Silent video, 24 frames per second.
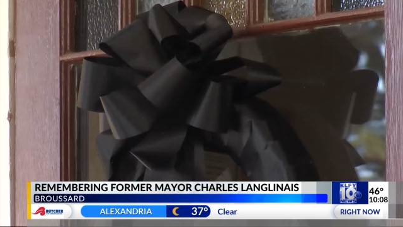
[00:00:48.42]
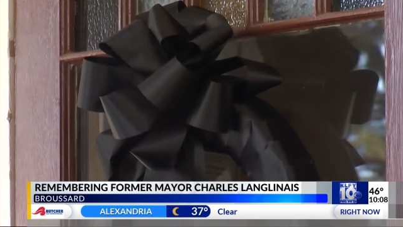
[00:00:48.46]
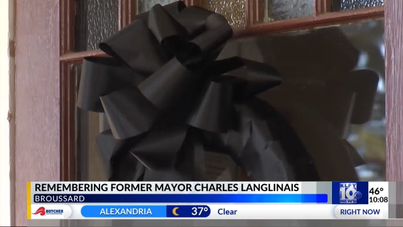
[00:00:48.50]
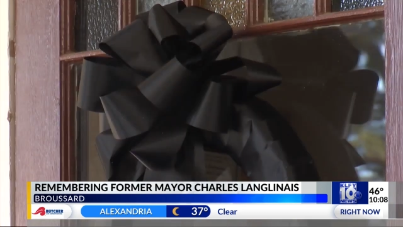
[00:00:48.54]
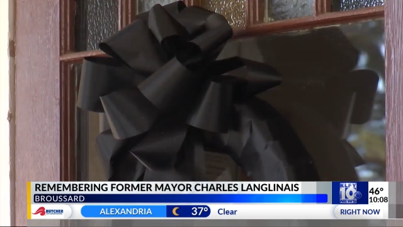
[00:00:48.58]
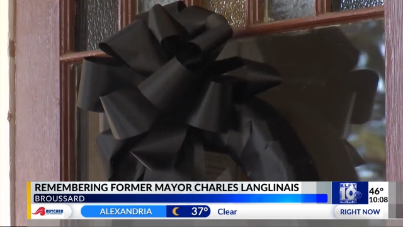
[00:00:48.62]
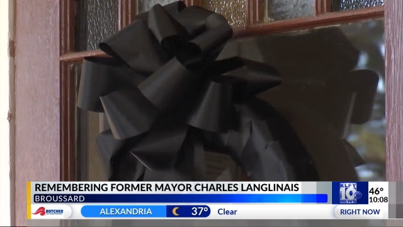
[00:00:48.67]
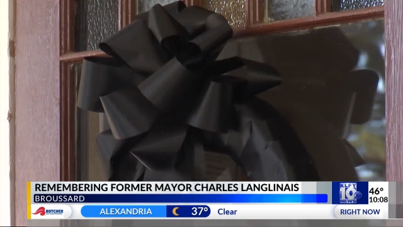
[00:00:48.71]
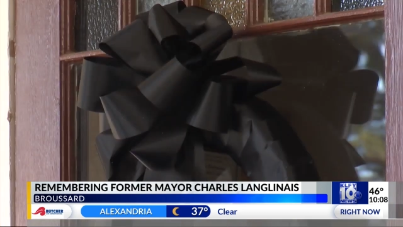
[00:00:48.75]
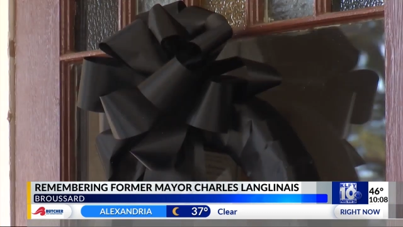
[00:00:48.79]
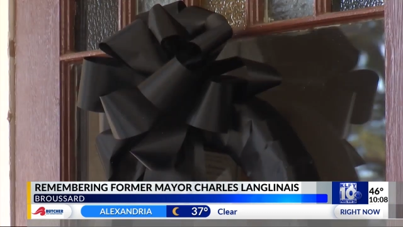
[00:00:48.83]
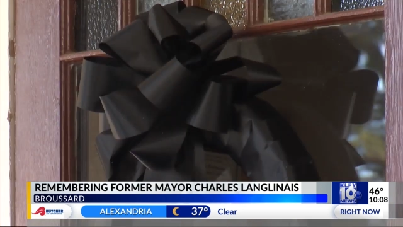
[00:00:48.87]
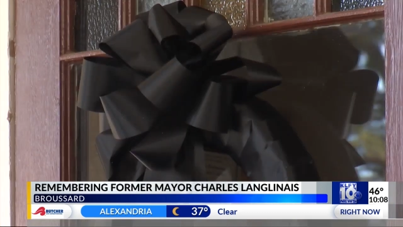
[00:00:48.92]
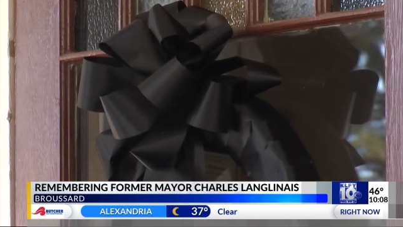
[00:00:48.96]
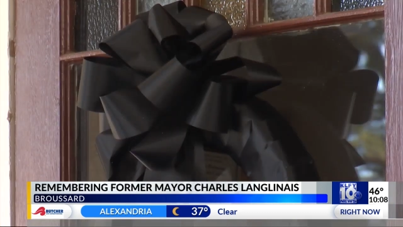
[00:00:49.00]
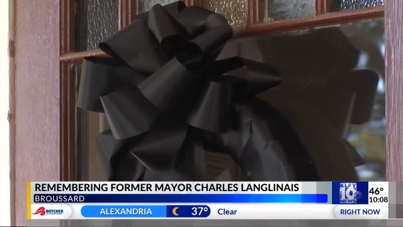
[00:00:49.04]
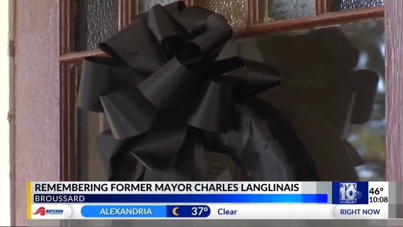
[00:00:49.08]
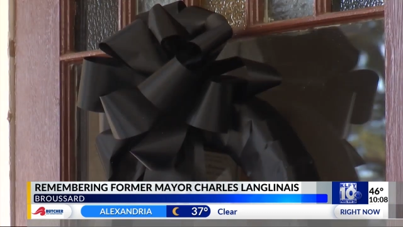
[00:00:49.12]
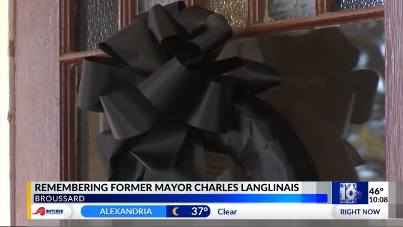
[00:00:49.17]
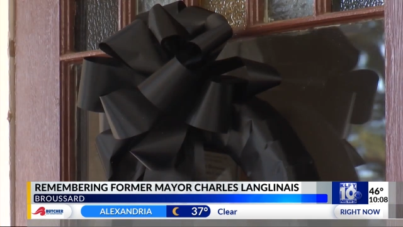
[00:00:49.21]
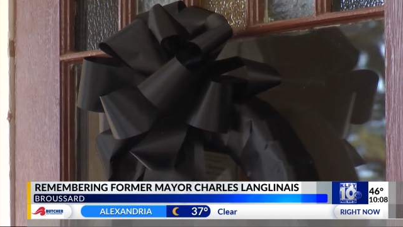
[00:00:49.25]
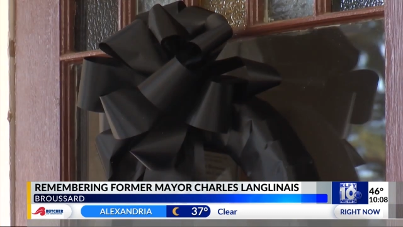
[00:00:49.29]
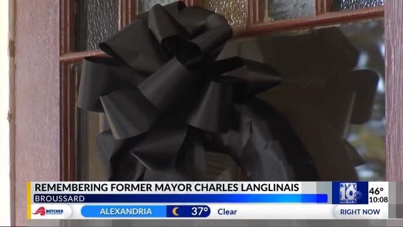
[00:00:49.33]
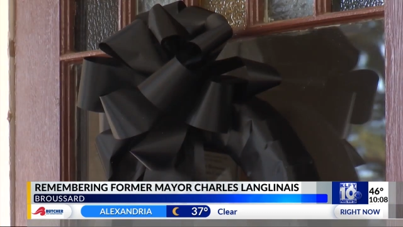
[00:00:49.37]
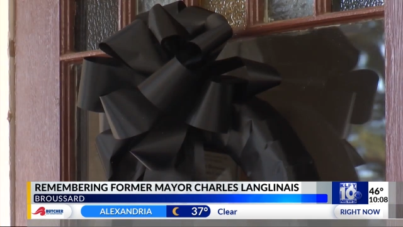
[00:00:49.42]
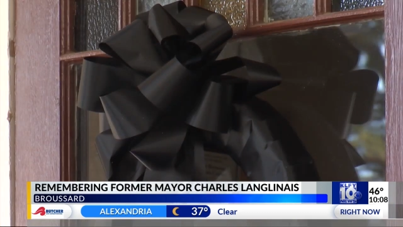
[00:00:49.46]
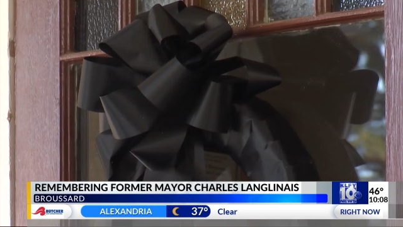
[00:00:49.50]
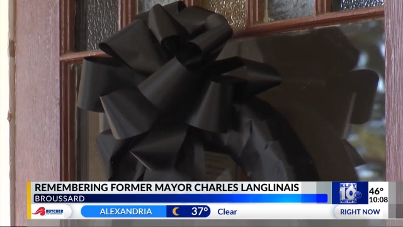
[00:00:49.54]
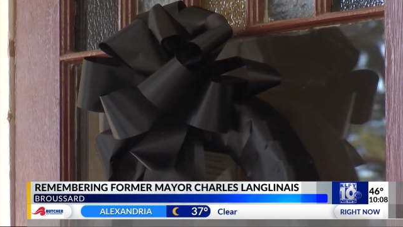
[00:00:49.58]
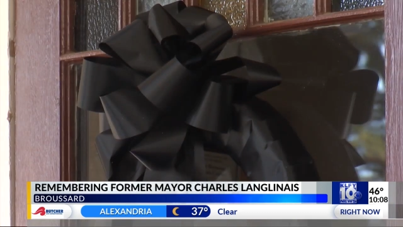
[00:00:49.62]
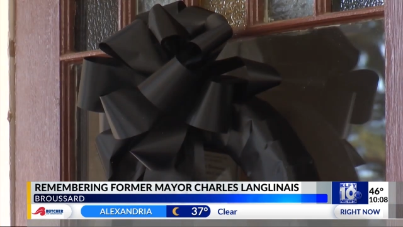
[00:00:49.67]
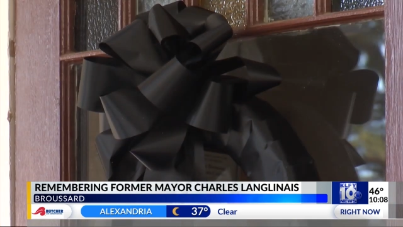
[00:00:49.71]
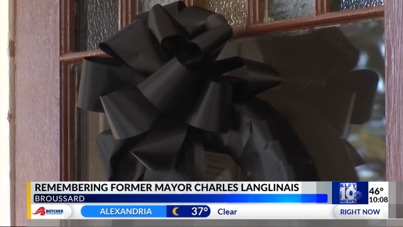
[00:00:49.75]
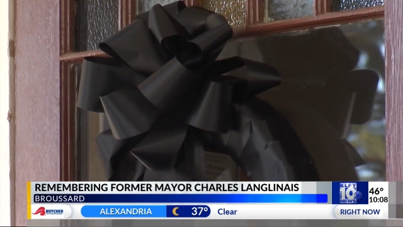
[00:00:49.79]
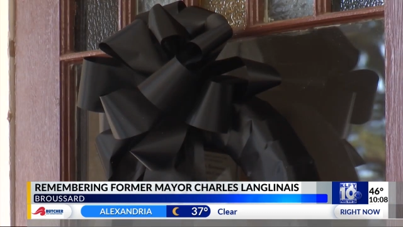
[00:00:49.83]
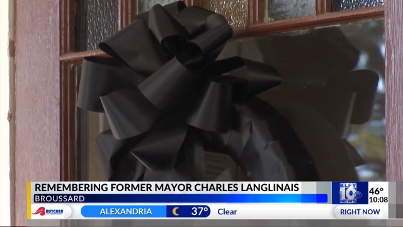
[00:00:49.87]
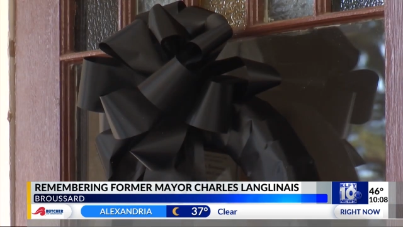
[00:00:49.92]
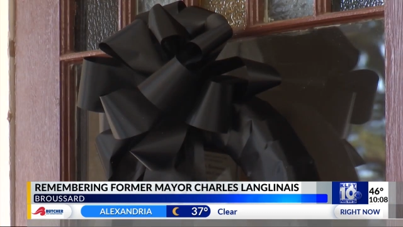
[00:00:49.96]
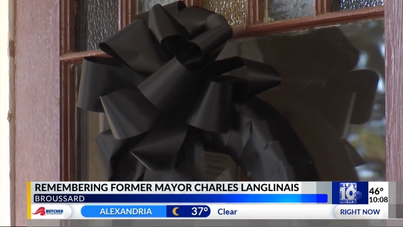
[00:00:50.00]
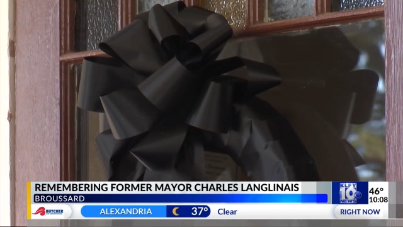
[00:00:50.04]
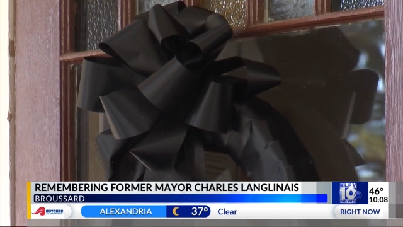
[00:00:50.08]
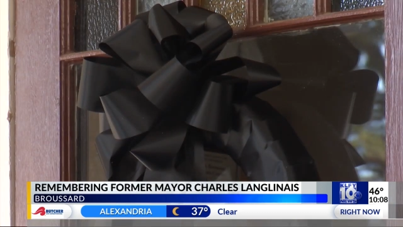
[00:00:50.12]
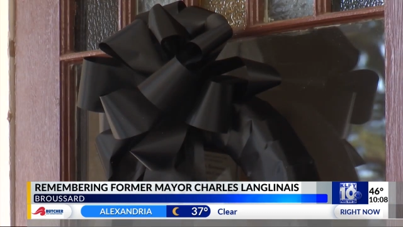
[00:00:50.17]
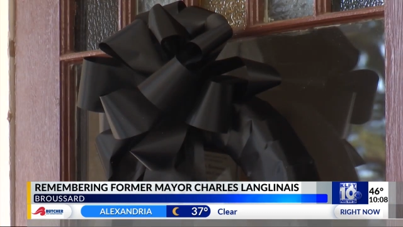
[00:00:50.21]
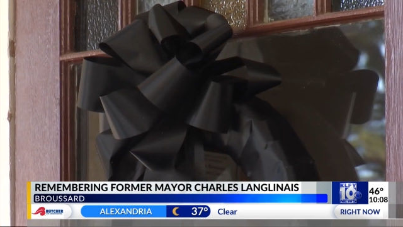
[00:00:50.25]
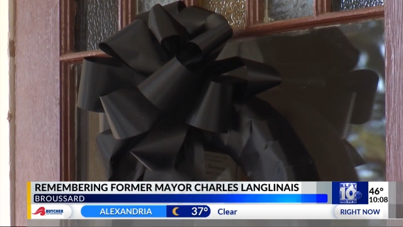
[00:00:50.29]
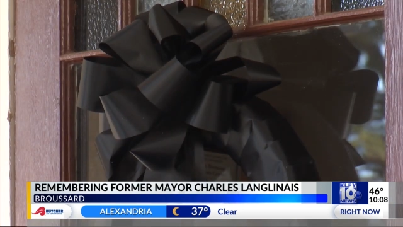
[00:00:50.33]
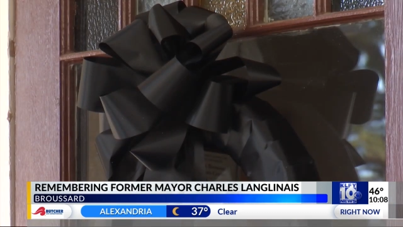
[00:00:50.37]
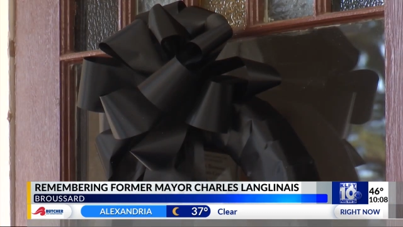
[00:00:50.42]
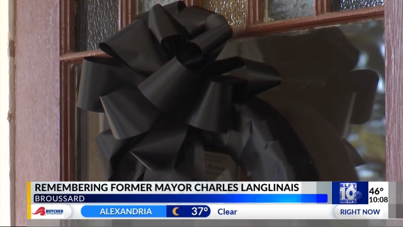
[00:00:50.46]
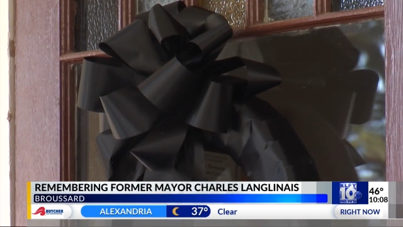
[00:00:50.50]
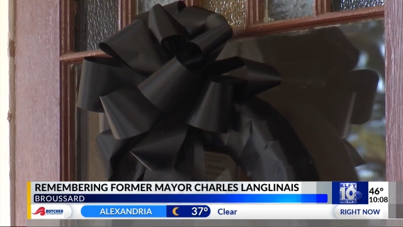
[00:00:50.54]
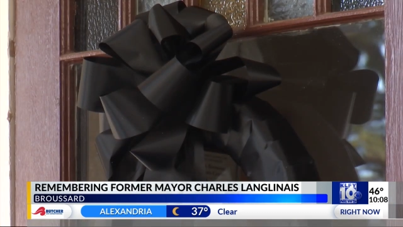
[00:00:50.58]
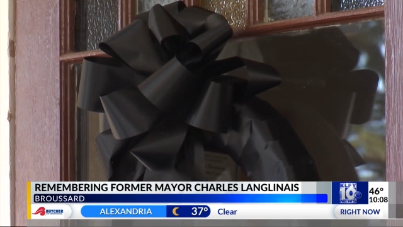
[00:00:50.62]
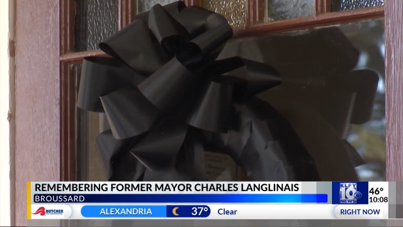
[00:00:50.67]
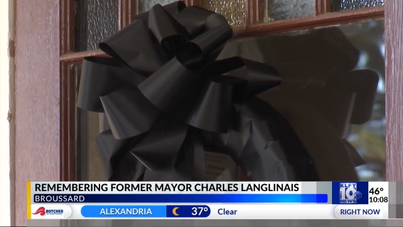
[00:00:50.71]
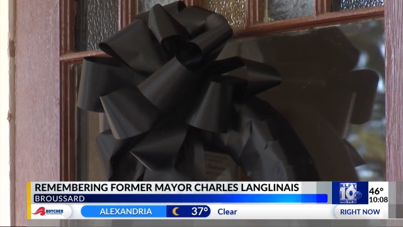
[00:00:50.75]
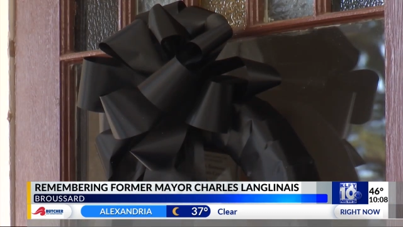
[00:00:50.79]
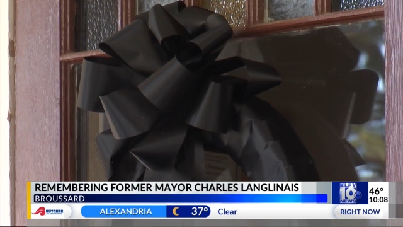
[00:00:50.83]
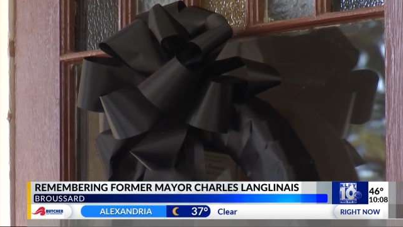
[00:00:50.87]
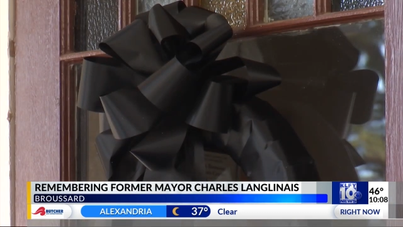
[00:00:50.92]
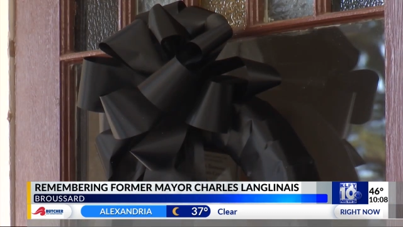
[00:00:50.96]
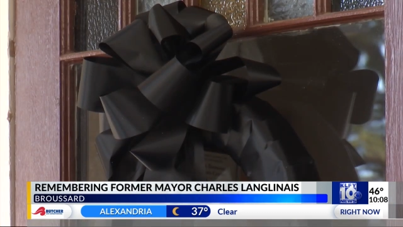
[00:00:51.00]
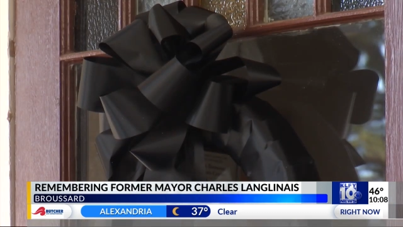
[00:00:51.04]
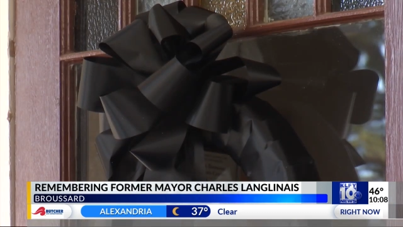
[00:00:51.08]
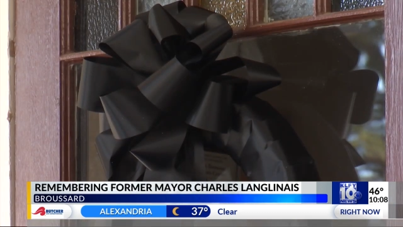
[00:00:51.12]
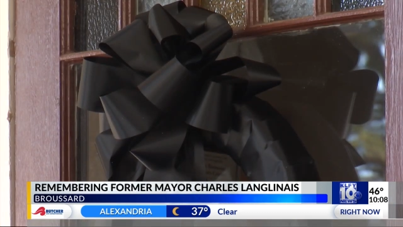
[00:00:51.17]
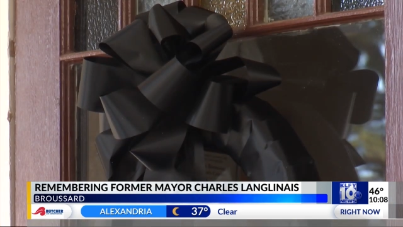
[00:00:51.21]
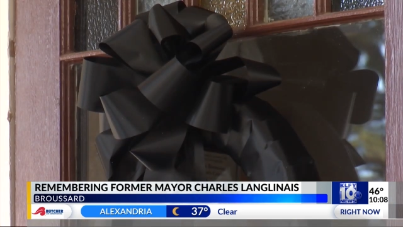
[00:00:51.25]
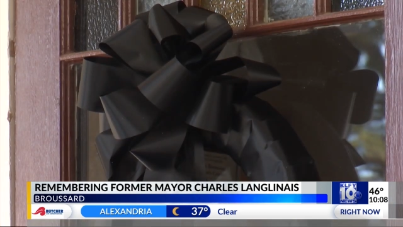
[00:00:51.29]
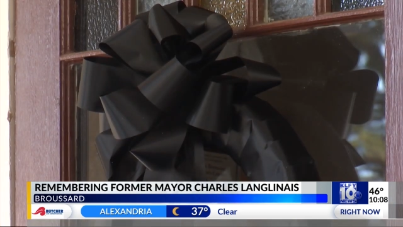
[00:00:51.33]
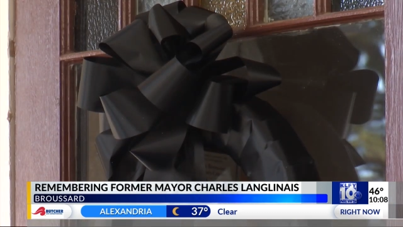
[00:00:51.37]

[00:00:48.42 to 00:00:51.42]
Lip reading: (no speaker visible)